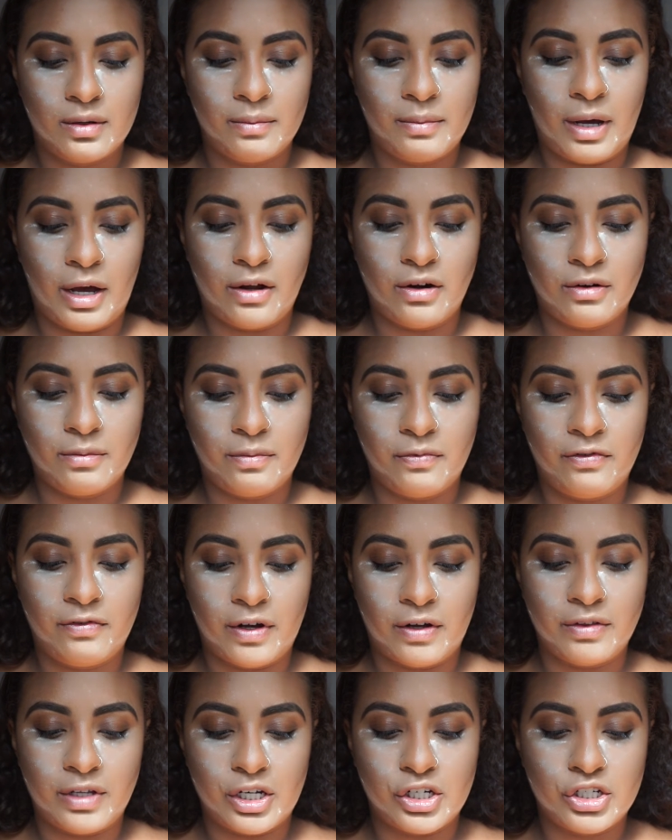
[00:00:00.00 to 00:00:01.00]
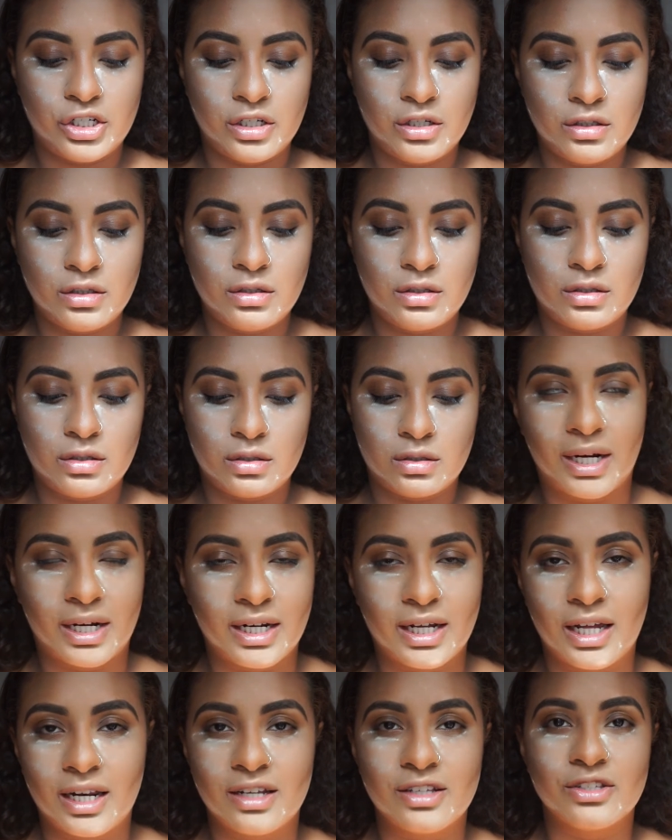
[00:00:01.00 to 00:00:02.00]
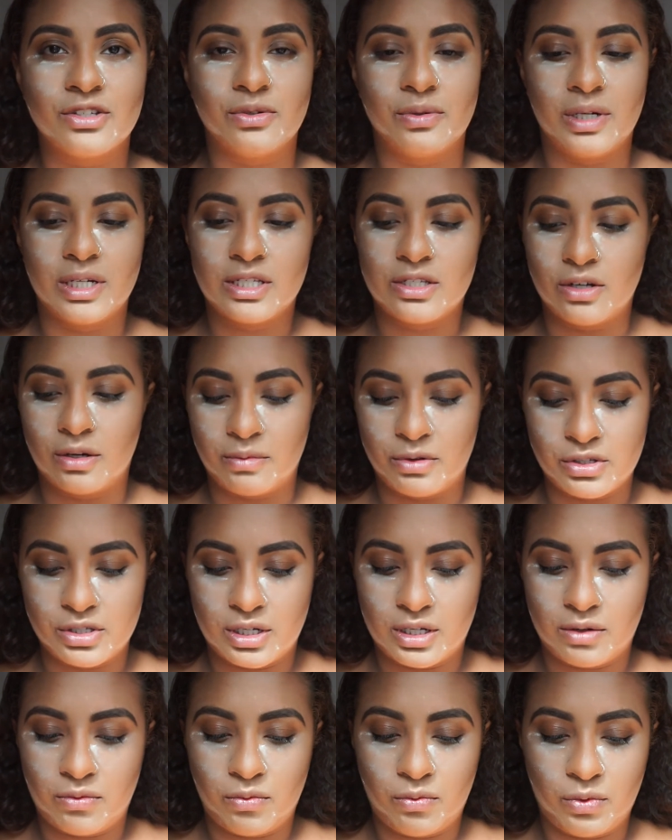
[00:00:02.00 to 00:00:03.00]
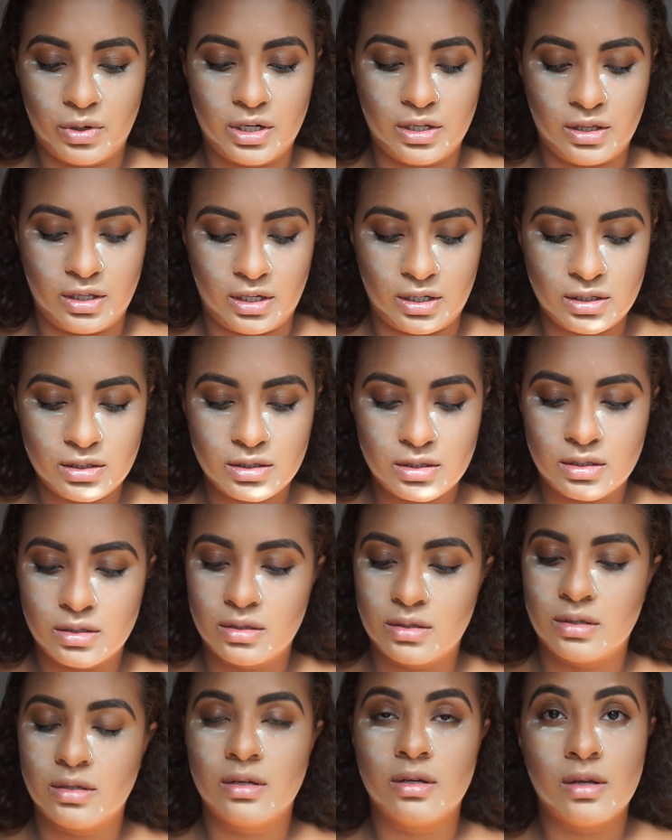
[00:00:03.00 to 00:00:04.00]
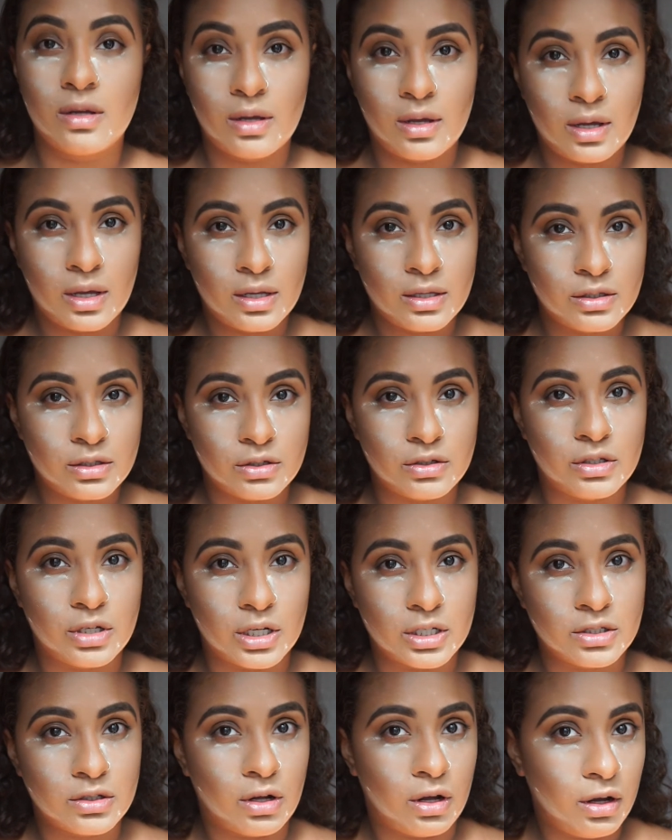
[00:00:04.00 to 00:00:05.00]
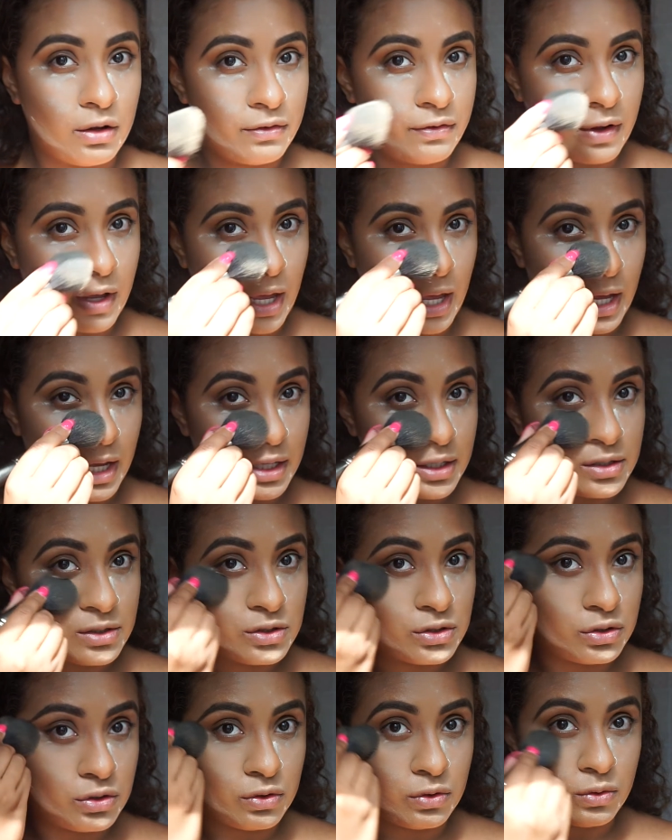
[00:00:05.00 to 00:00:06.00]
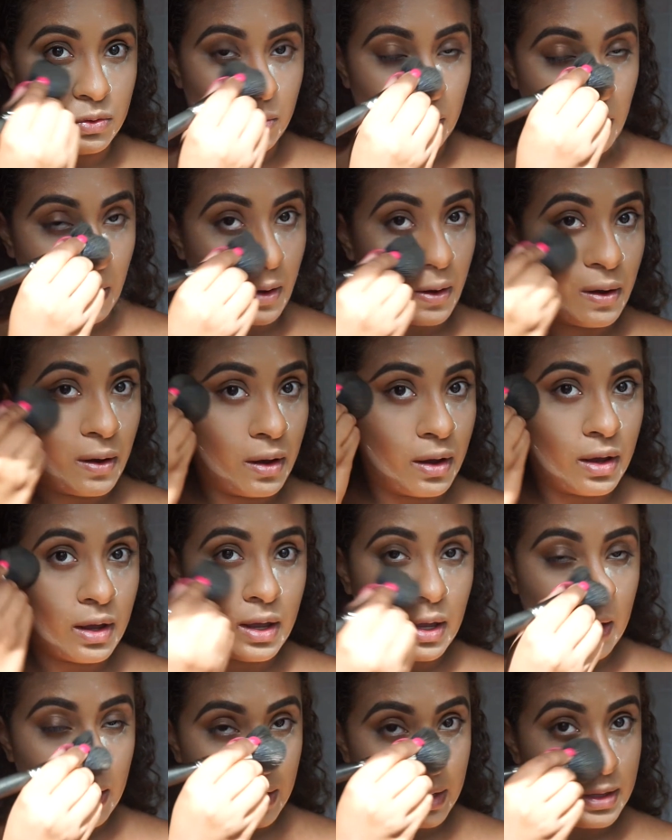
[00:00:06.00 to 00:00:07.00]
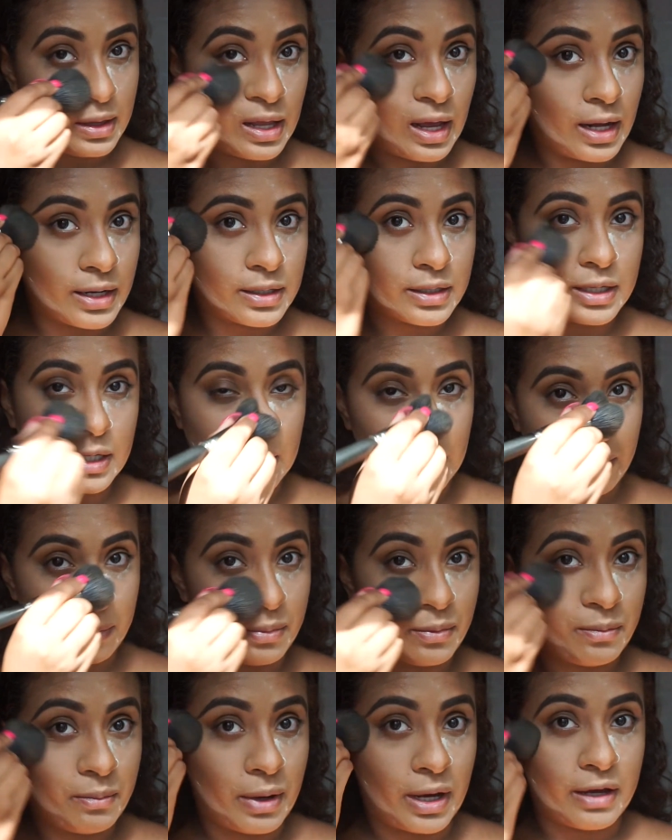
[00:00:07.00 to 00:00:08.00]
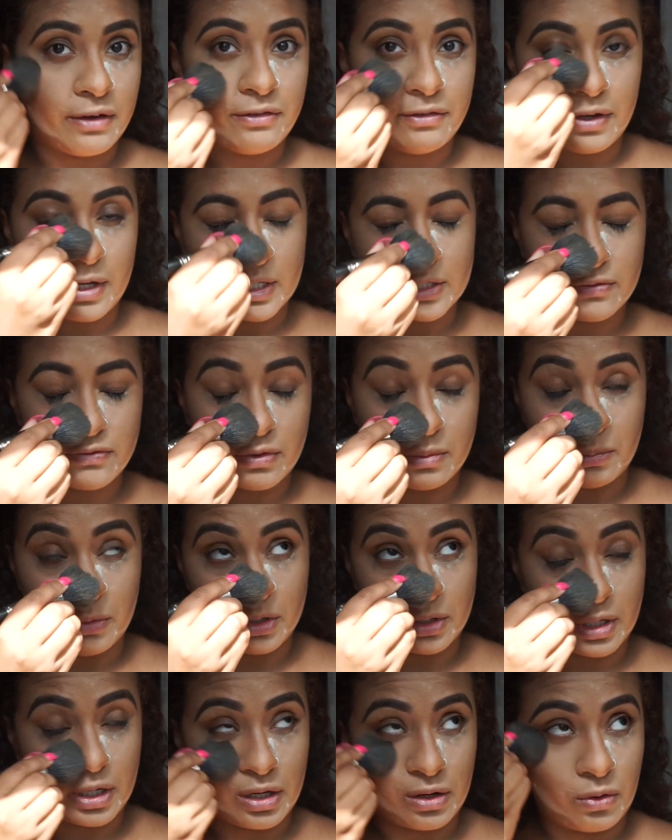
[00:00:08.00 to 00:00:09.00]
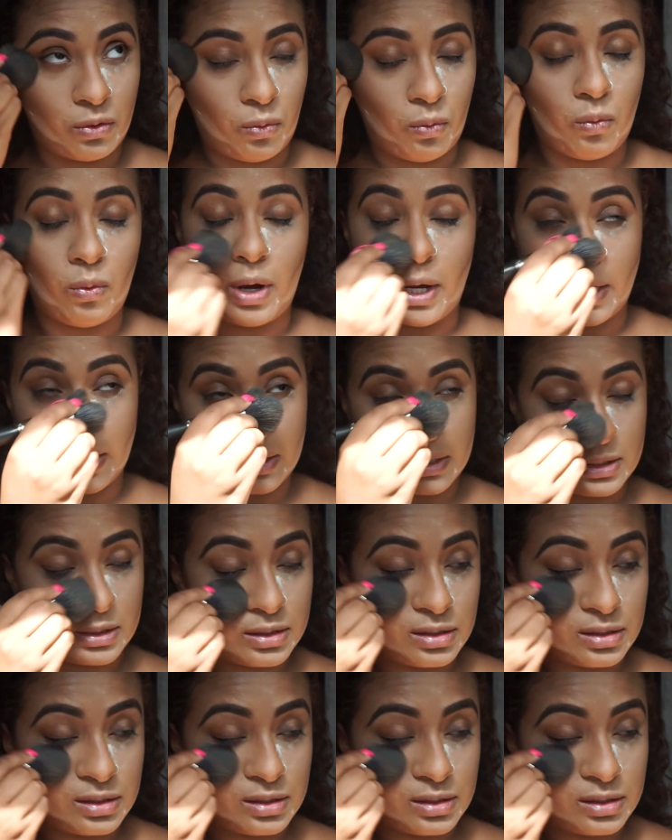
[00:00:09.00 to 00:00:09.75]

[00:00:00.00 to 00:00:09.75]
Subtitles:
powder foundations. I'm going to get into it. So I'm using one of these to dust off and to not keep my face from looking white,